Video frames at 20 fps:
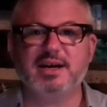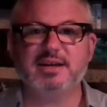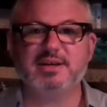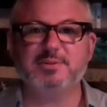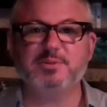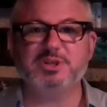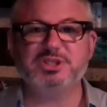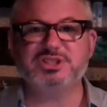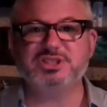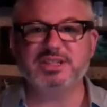
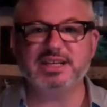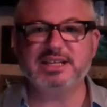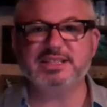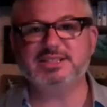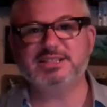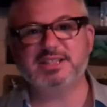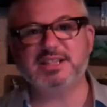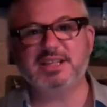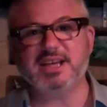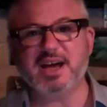Which
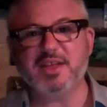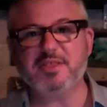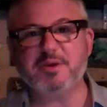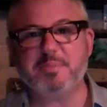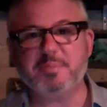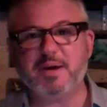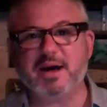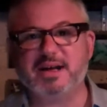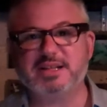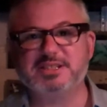leads to the other
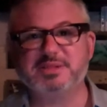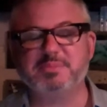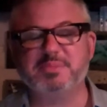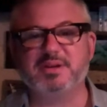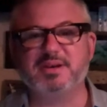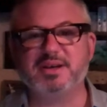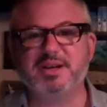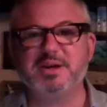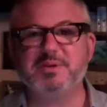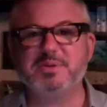
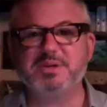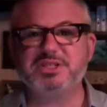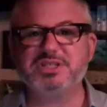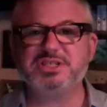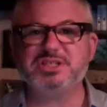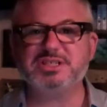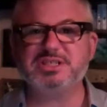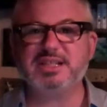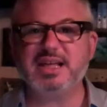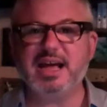possibility, which
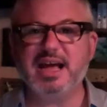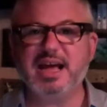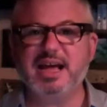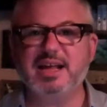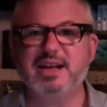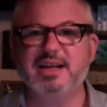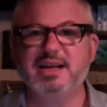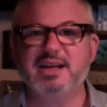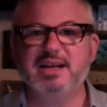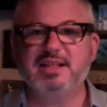is that